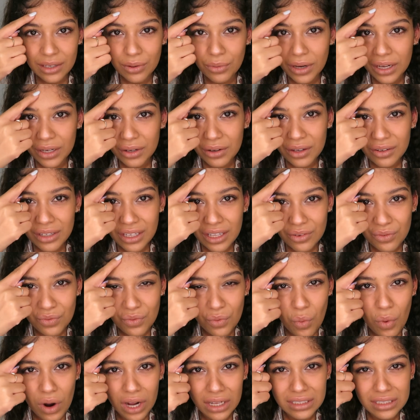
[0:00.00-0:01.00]
Like, why do I only
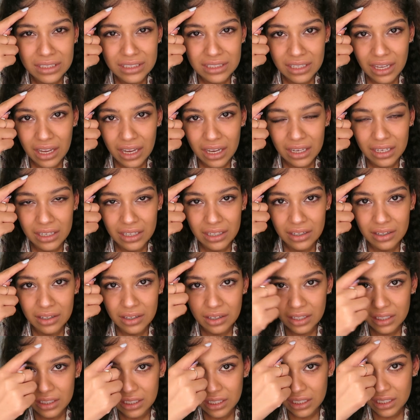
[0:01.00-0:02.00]
have one side here
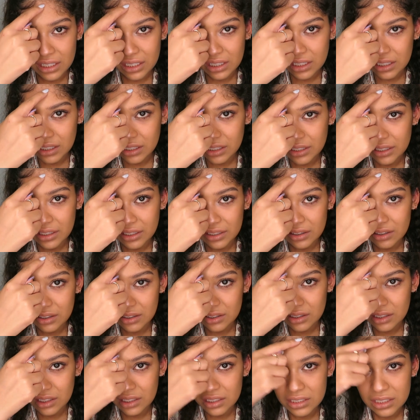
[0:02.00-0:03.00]
and then
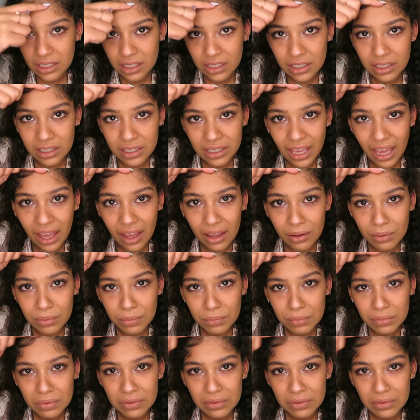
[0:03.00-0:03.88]
here there's like a gap?